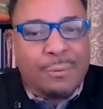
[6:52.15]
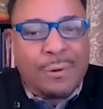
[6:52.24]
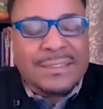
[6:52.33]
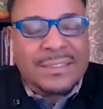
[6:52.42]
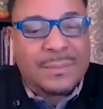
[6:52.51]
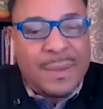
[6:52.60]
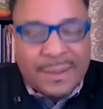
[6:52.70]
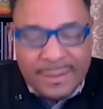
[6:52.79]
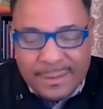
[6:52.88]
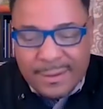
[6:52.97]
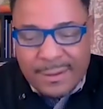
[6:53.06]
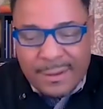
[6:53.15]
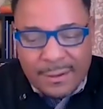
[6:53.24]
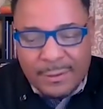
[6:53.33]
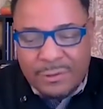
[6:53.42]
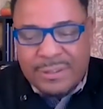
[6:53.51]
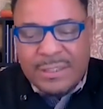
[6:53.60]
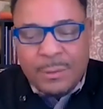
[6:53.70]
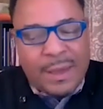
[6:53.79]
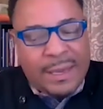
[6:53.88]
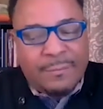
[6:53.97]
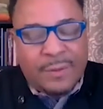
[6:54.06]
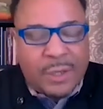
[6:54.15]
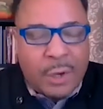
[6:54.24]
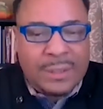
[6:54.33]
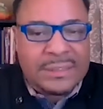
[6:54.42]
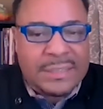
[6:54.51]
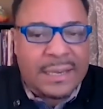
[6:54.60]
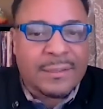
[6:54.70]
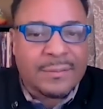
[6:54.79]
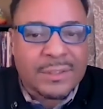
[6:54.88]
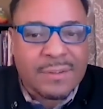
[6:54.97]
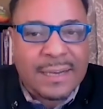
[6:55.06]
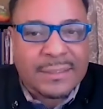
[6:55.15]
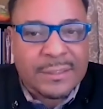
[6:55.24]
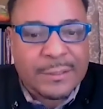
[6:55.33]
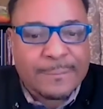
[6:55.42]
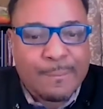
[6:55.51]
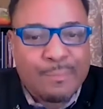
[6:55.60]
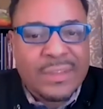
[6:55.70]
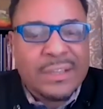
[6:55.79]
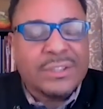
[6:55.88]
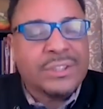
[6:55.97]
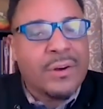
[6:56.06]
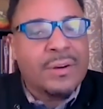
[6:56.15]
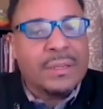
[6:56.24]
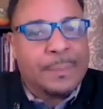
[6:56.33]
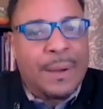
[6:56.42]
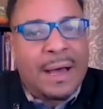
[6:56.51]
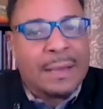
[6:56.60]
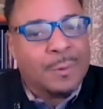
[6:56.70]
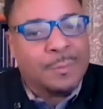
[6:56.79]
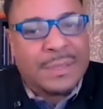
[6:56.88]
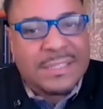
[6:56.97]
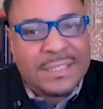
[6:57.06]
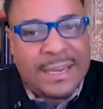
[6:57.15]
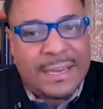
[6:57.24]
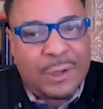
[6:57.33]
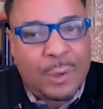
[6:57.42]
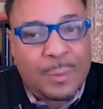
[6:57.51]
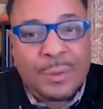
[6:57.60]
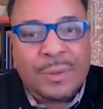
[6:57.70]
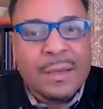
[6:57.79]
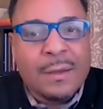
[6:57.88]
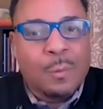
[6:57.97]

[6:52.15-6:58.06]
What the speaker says: Bren Smith, GreenWave co-executive director, Stirring the Pot with BCA Global.